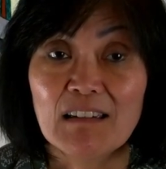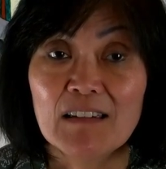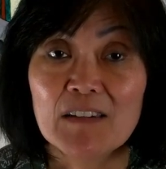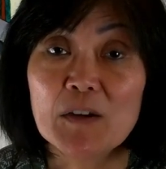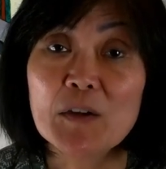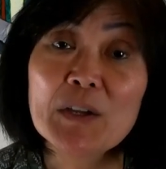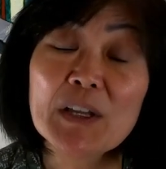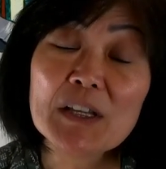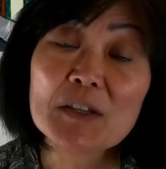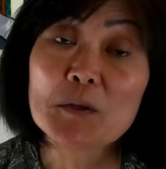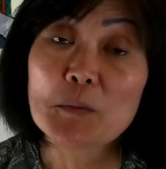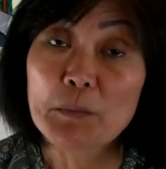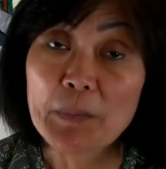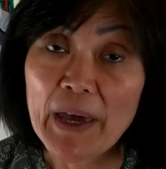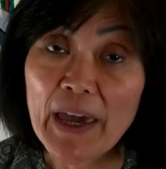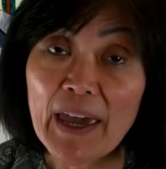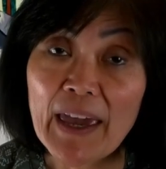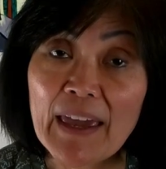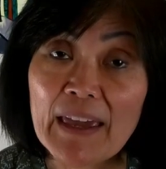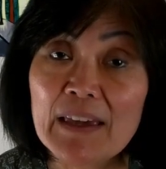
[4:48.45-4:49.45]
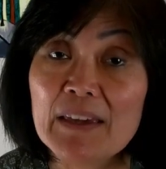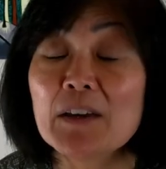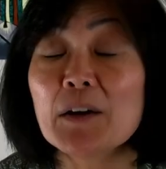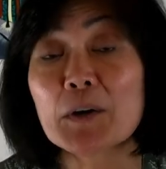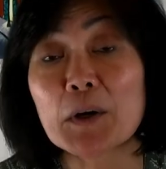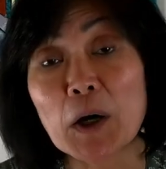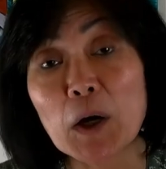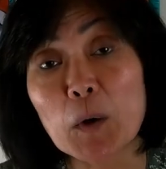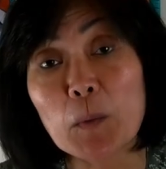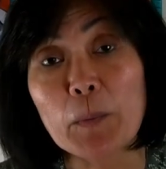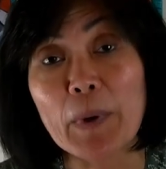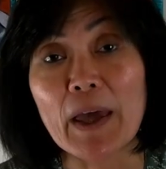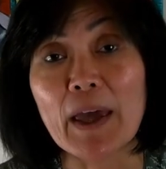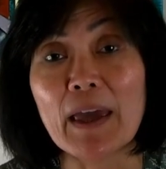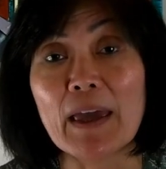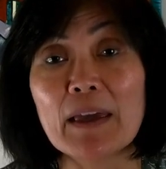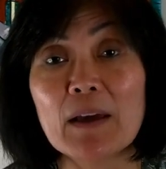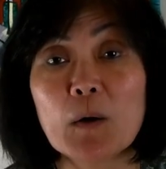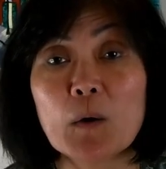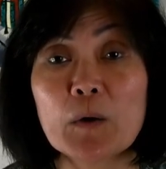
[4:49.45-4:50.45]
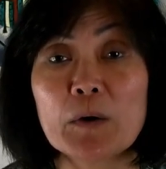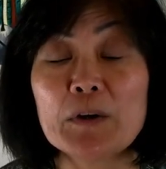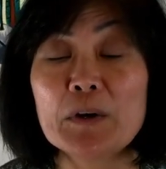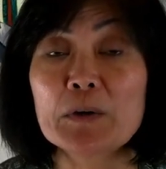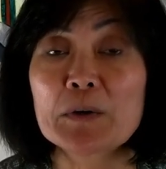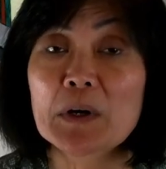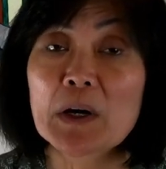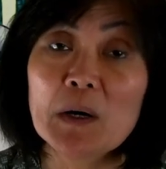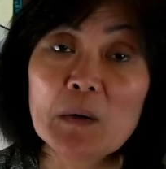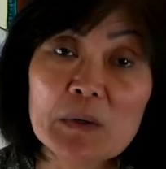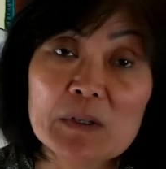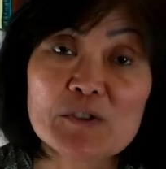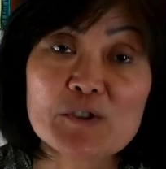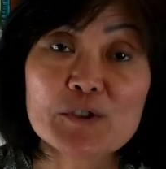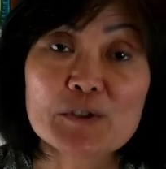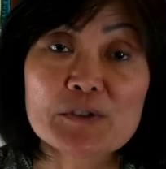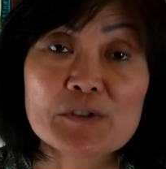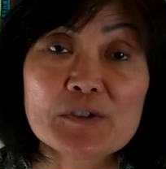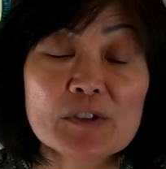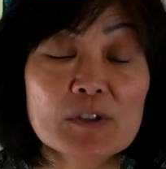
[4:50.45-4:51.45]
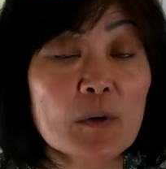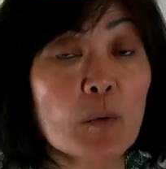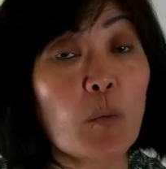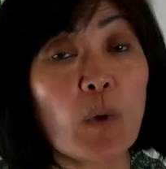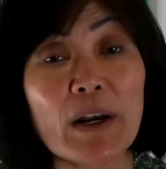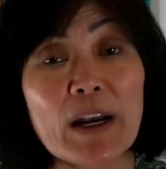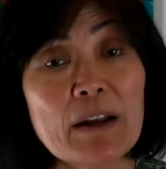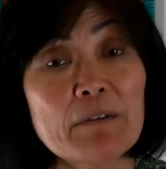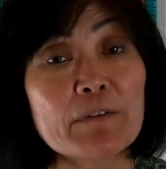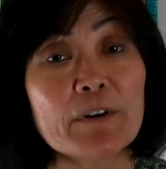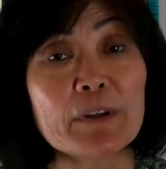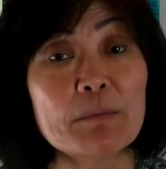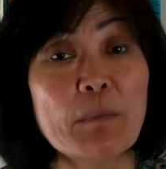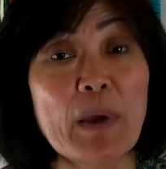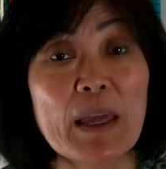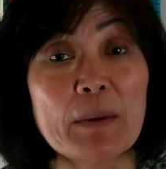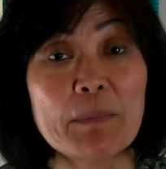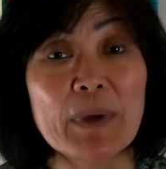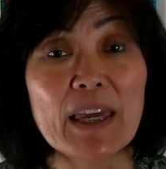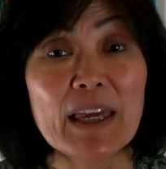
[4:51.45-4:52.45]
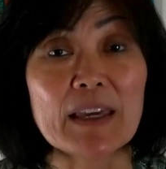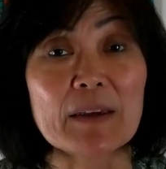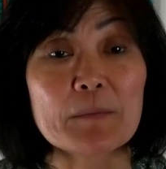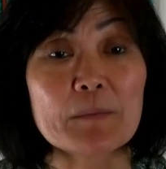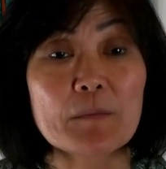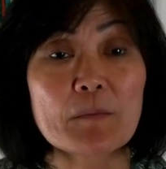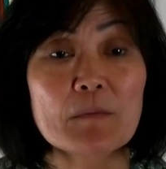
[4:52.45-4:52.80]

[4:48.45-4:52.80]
you need to pay your copay or your co-insurance or whatever it may be.